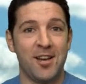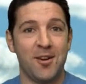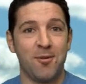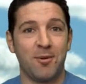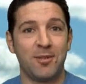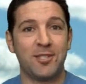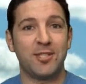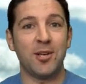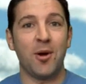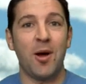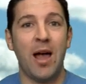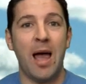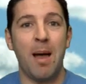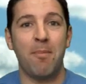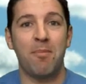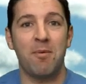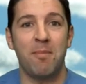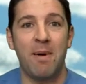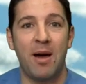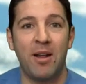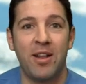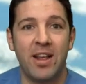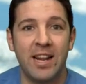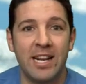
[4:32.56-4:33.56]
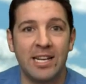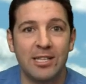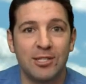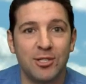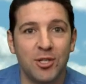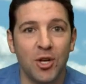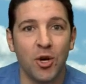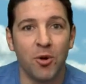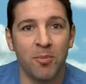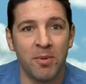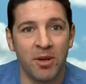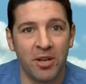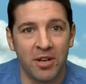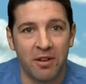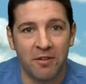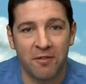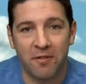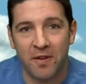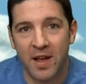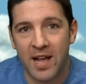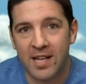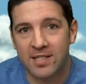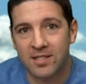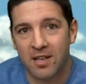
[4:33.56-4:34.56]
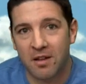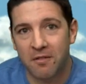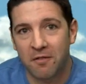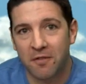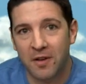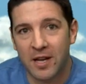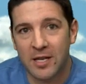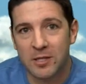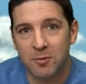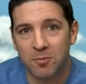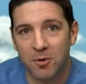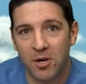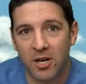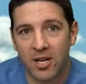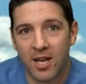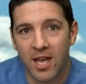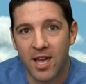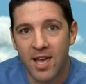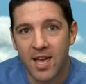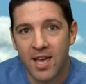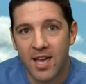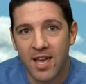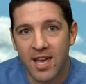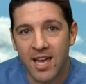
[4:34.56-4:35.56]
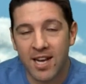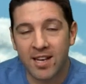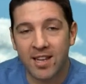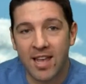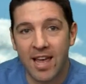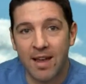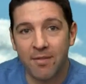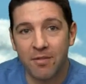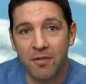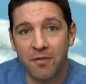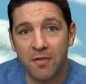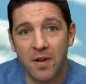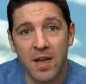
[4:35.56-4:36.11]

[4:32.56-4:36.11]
was so happy about hitting 2 million fans on Facebook, it gave the